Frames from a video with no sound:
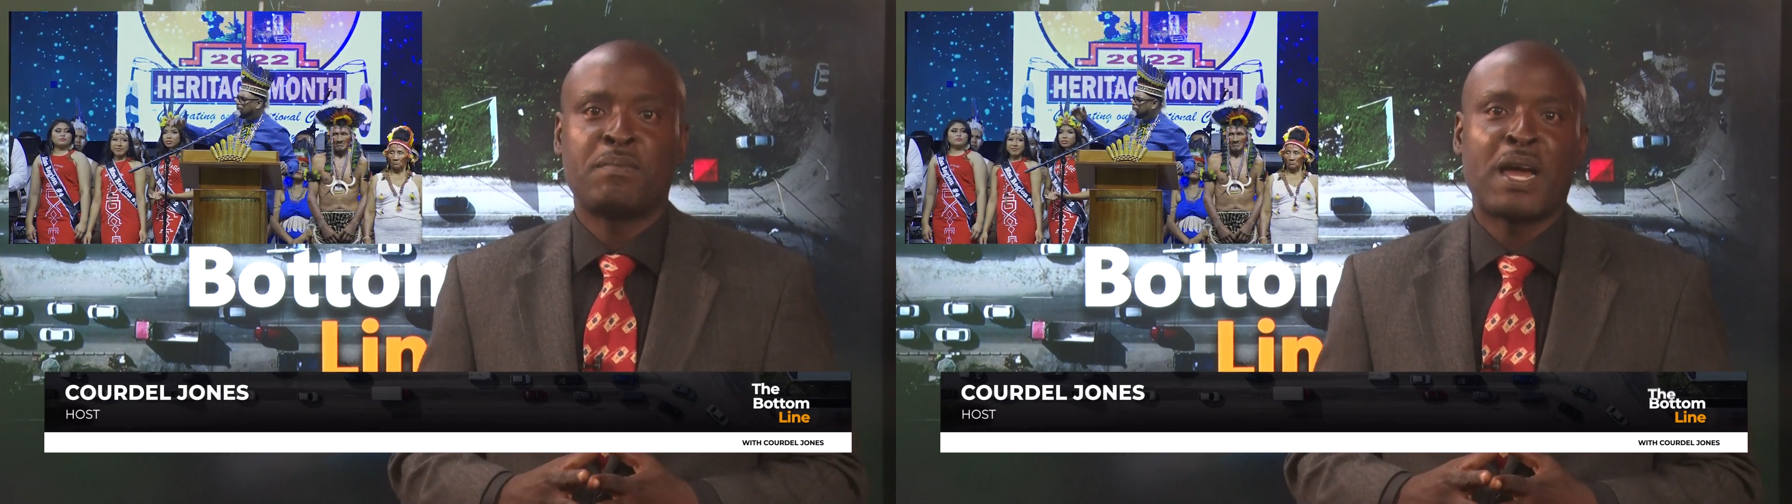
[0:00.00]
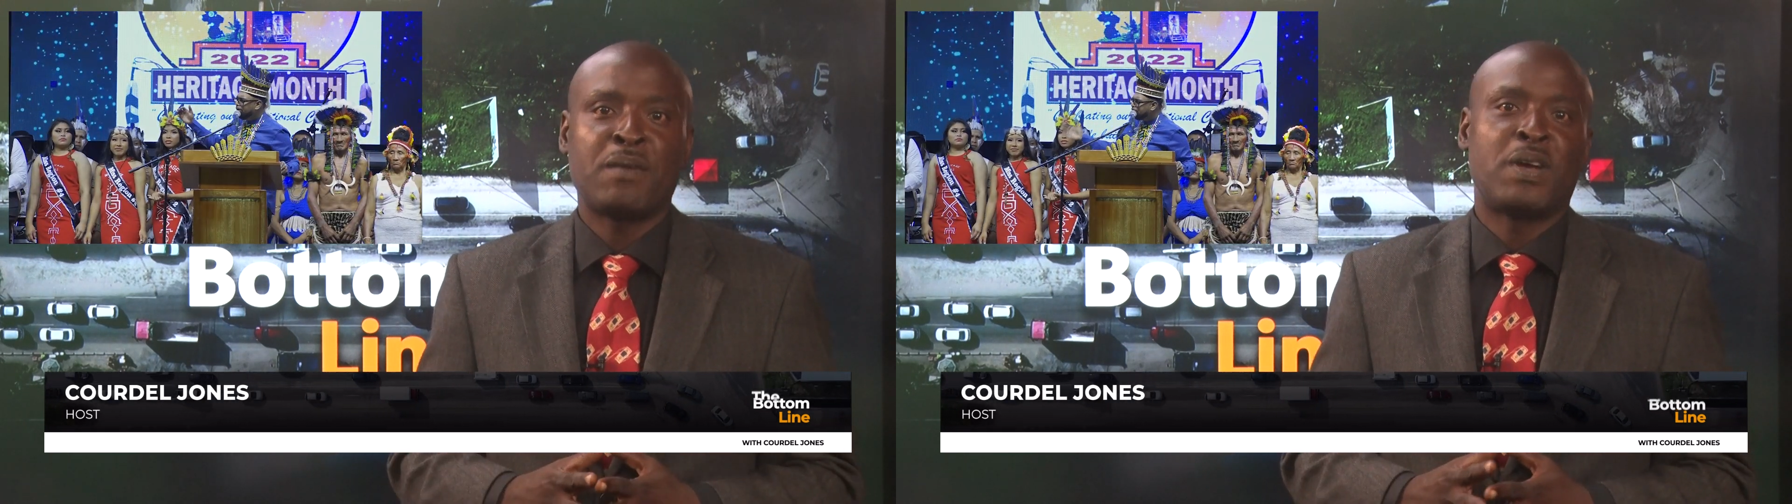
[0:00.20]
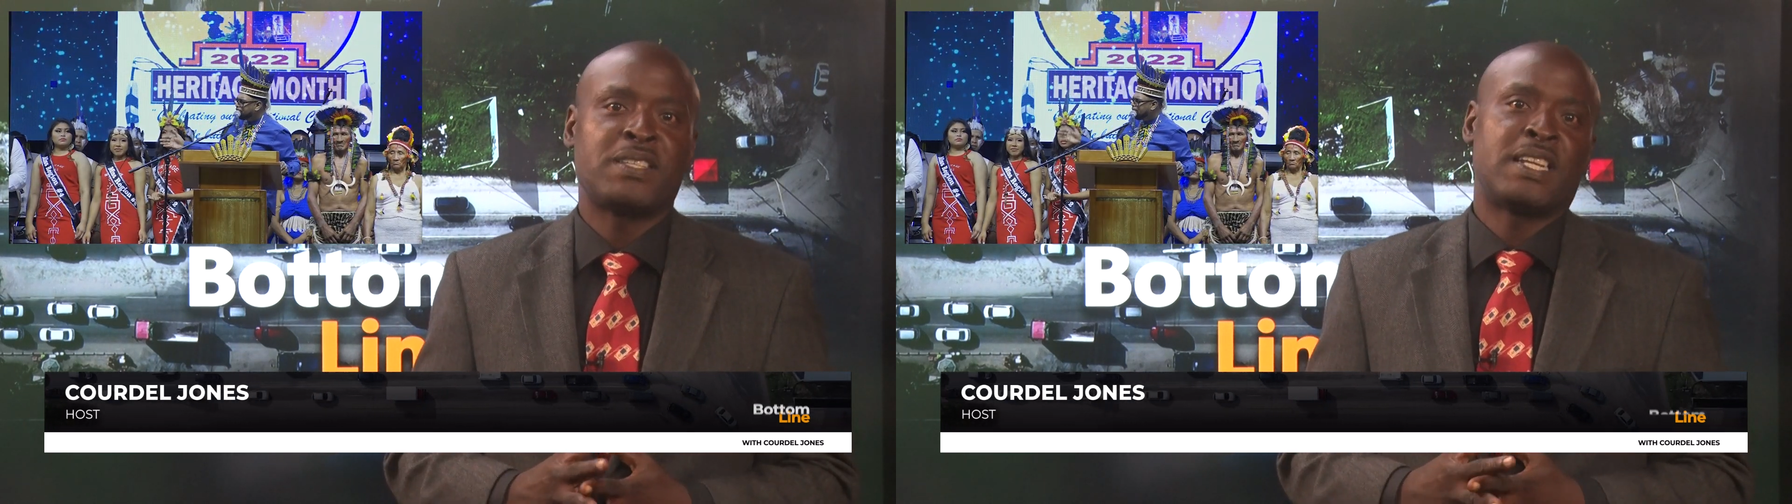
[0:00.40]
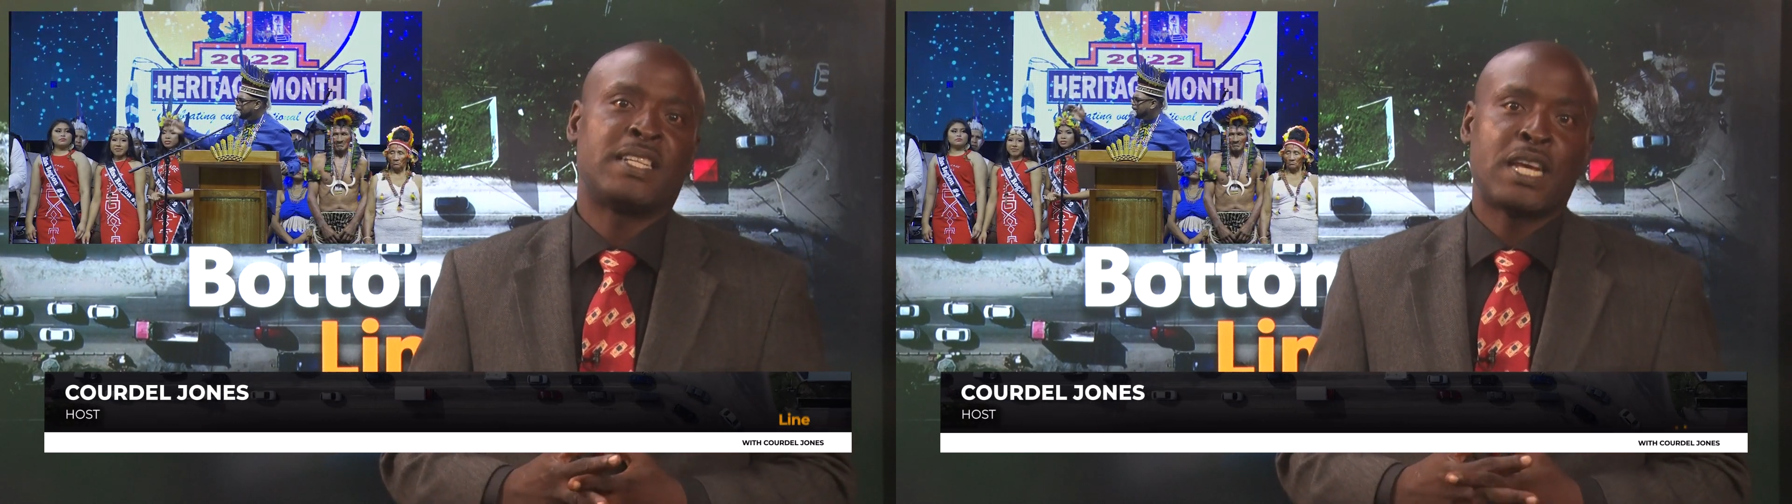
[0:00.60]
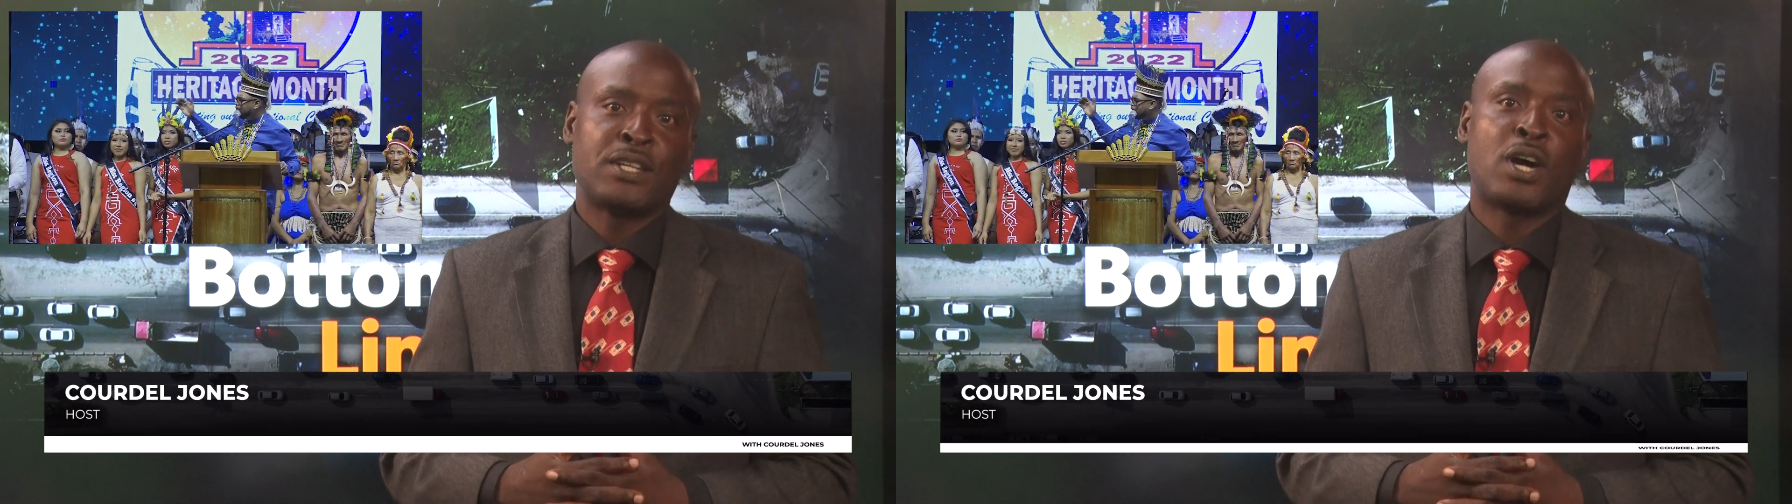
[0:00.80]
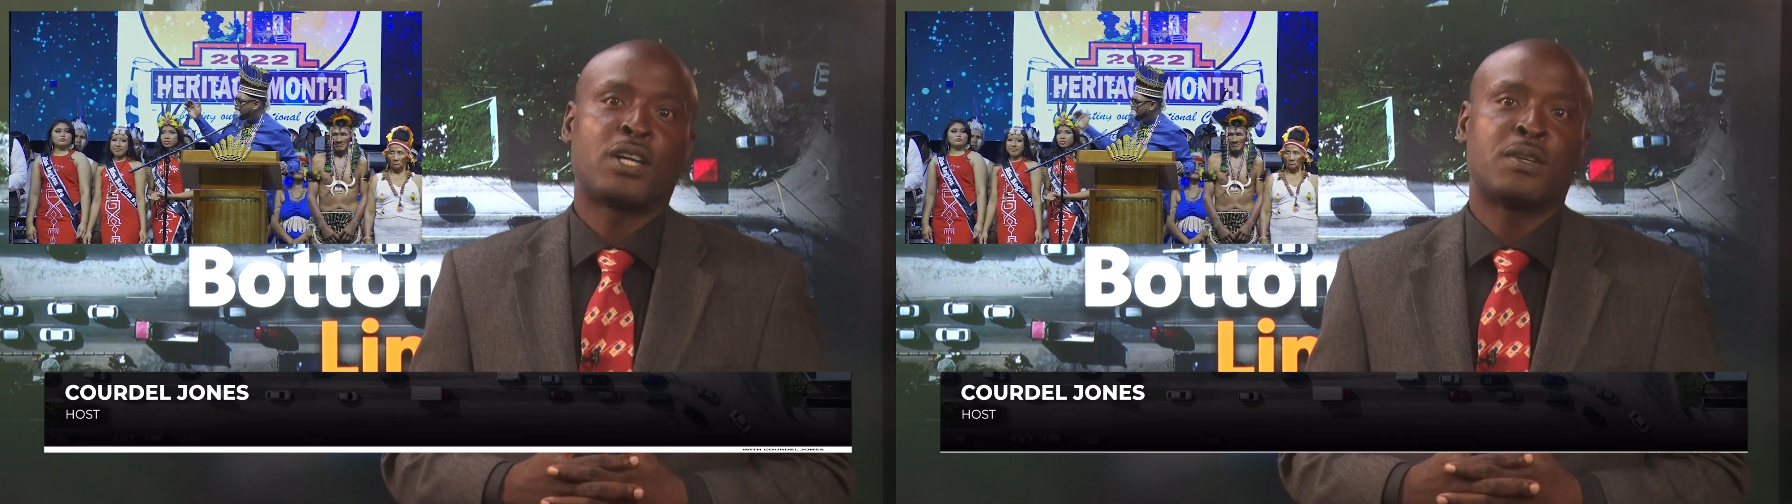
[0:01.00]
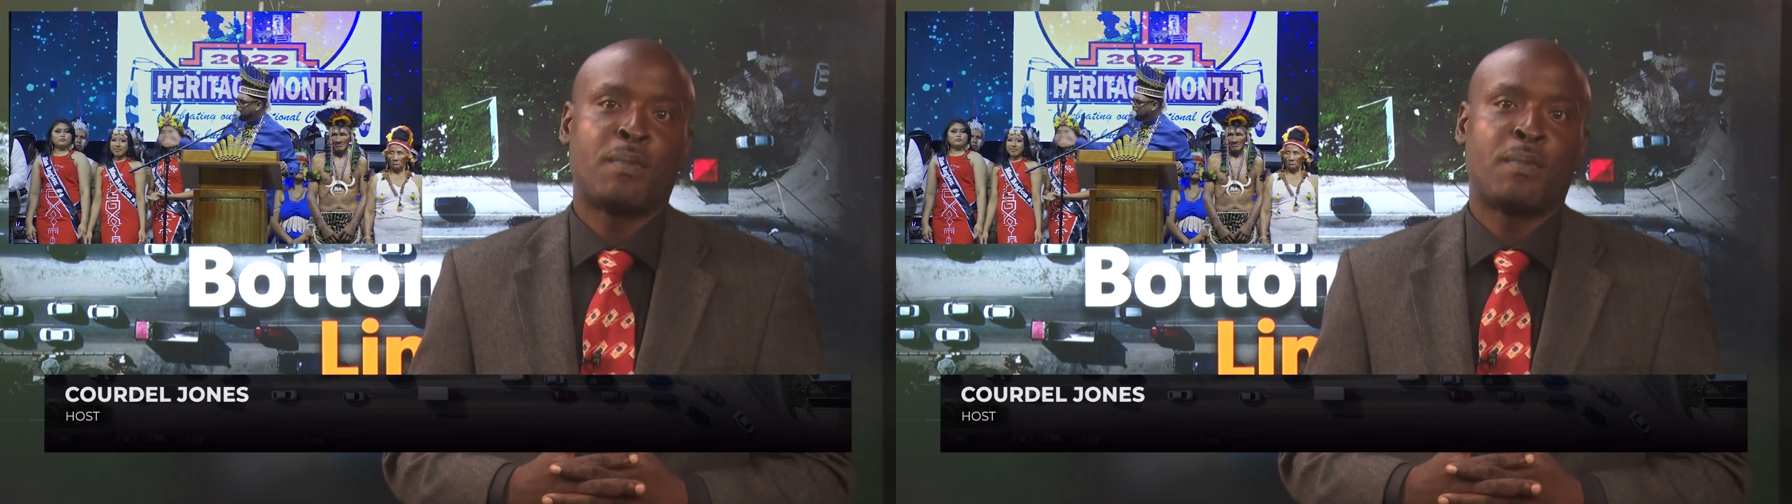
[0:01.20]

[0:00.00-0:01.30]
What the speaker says: by President Dr.